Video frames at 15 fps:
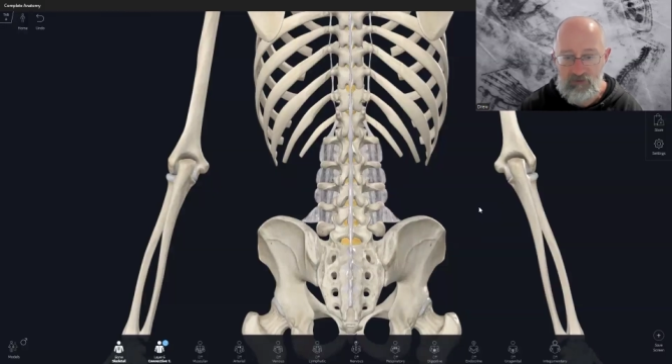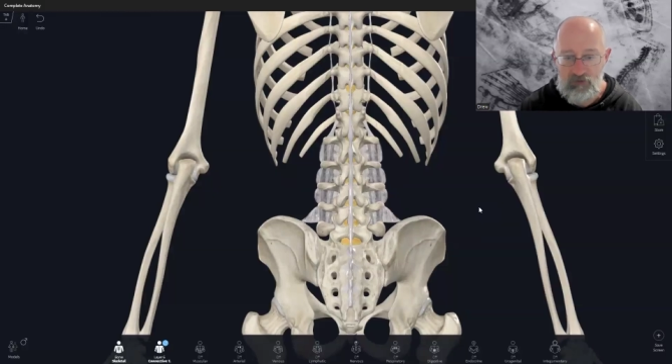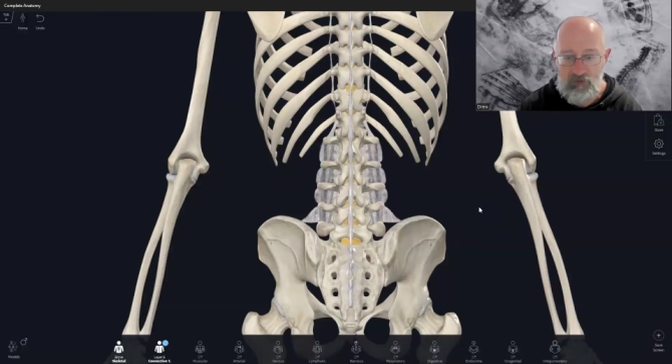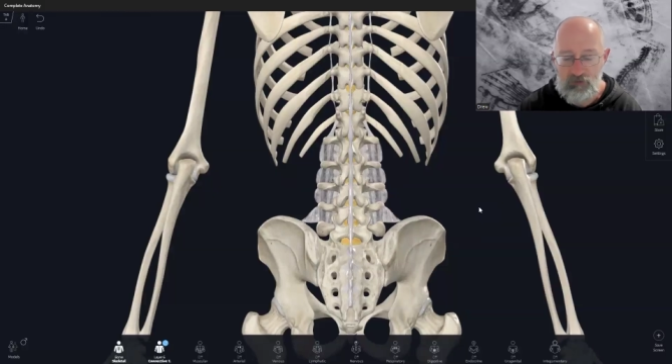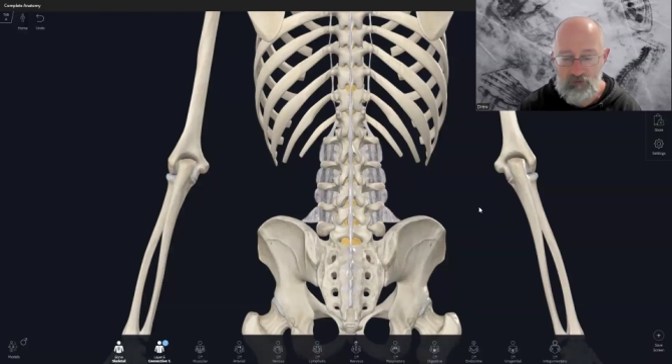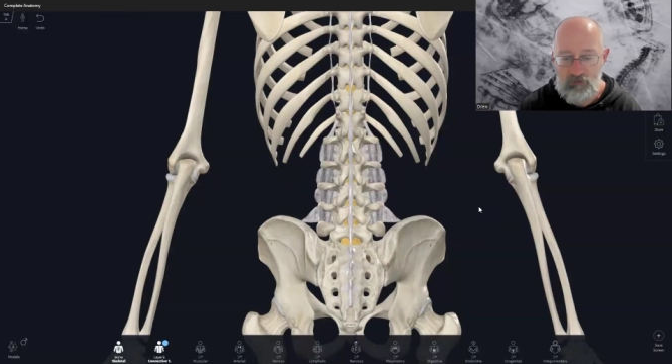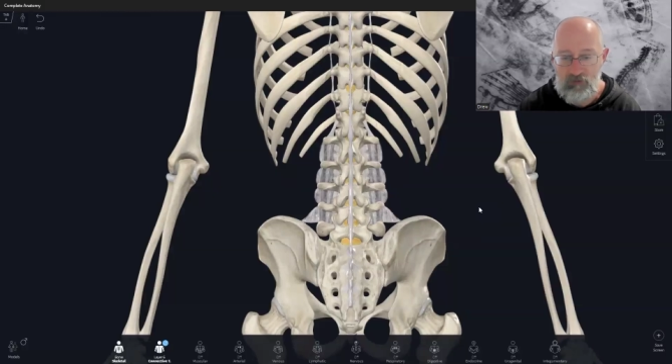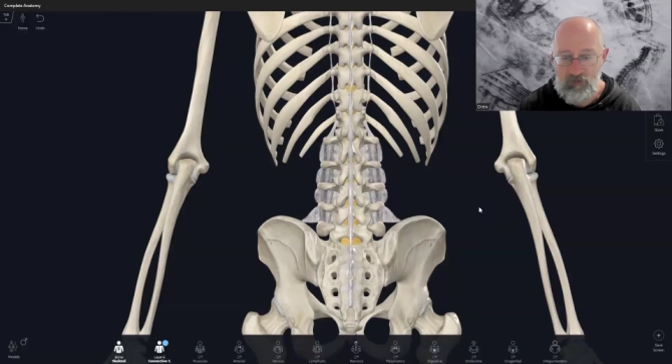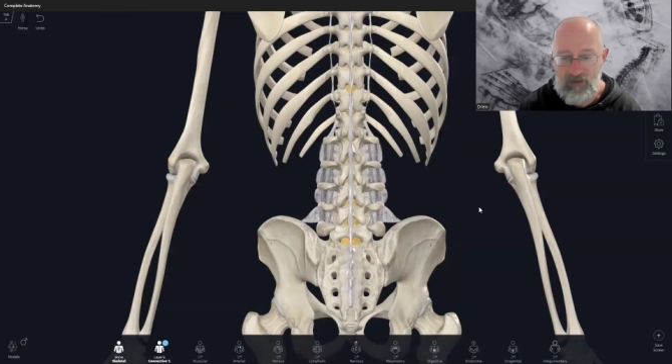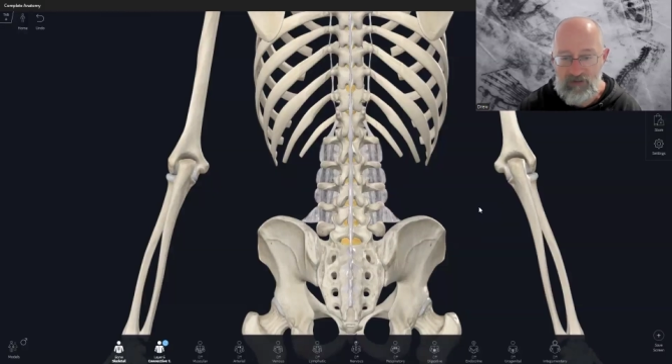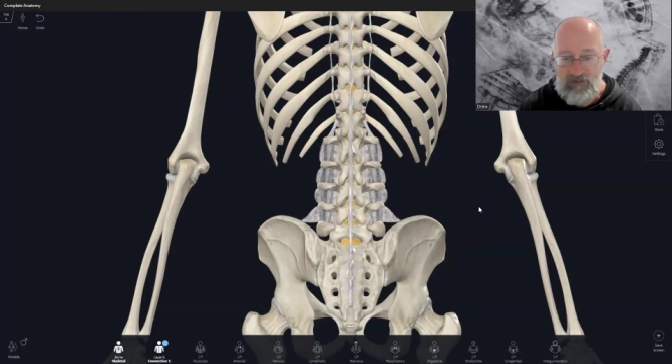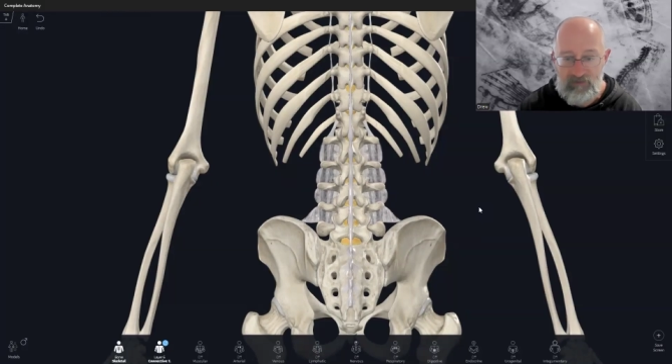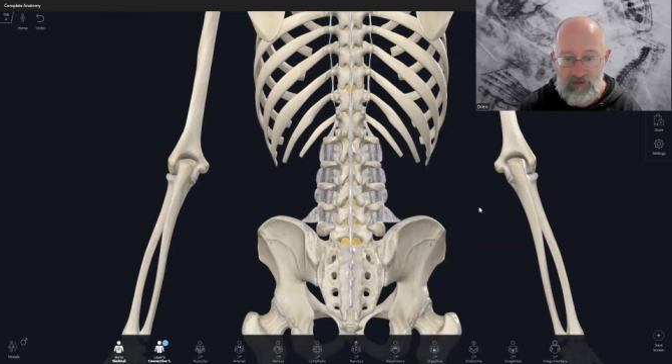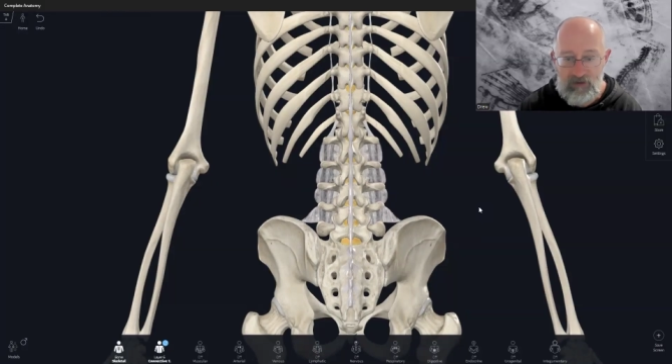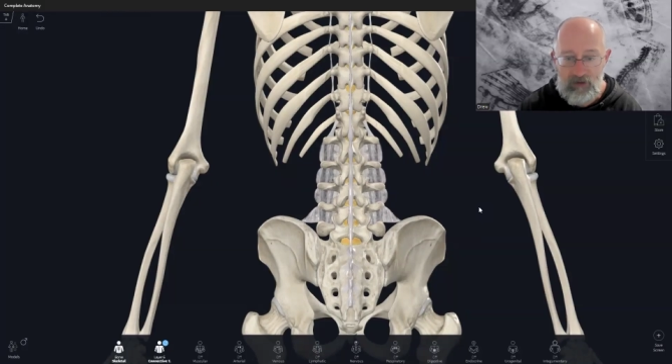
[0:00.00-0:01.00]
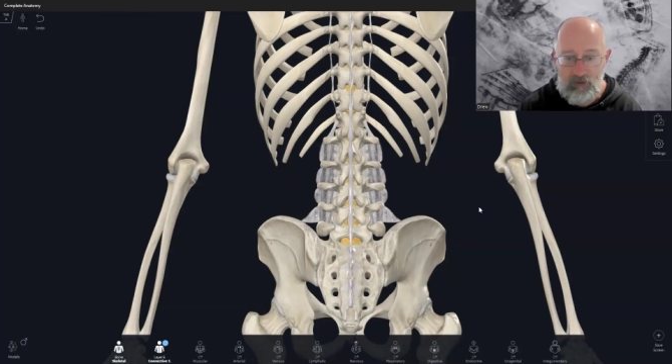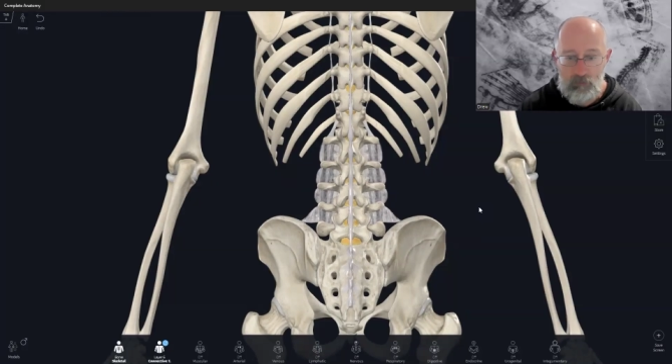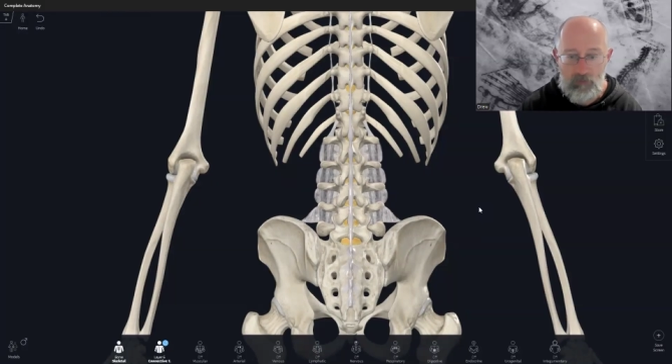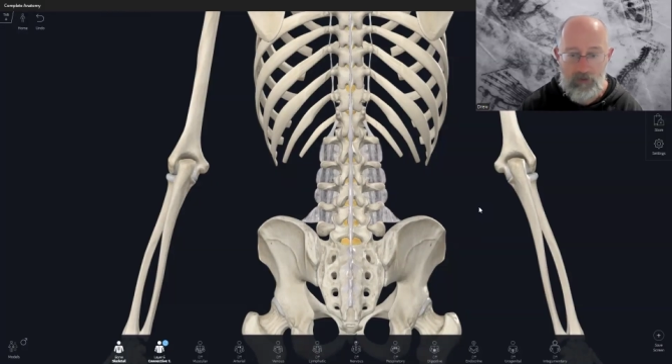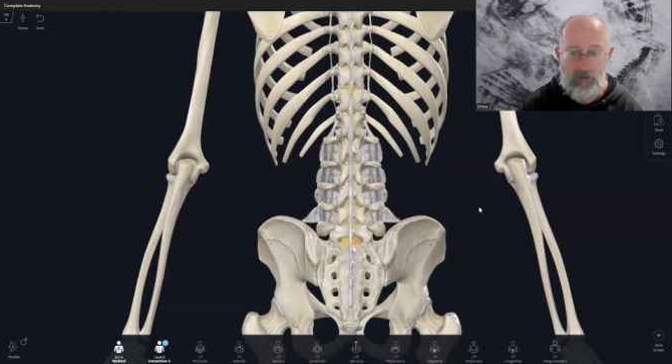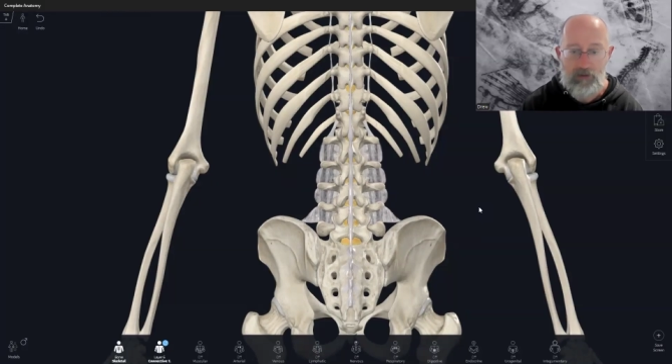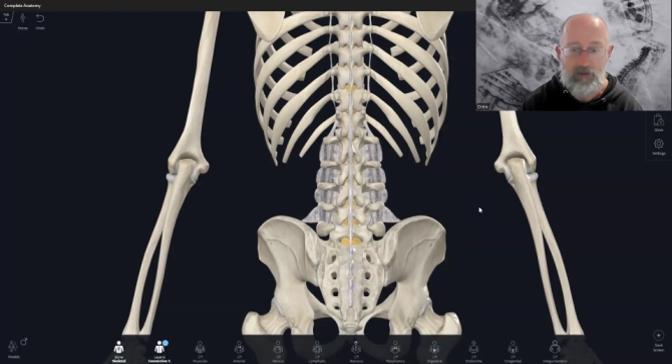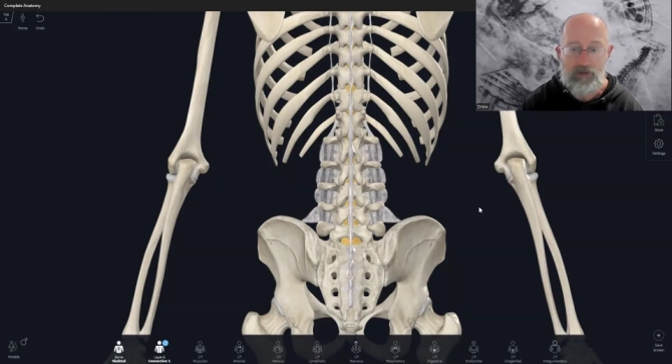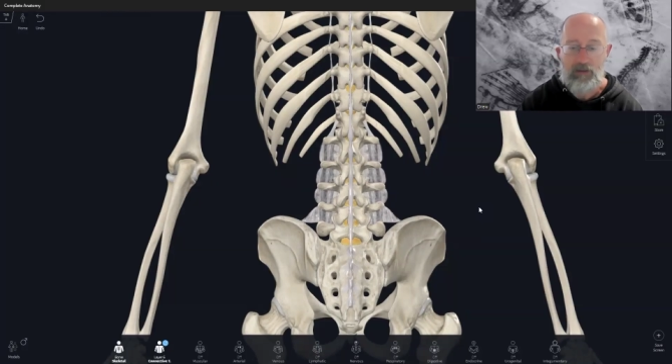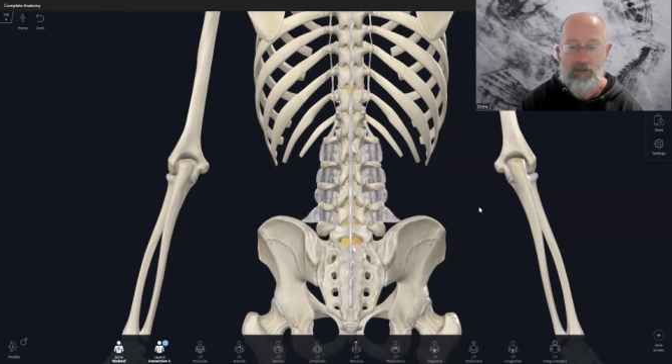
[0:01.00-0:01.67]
tissue laid down where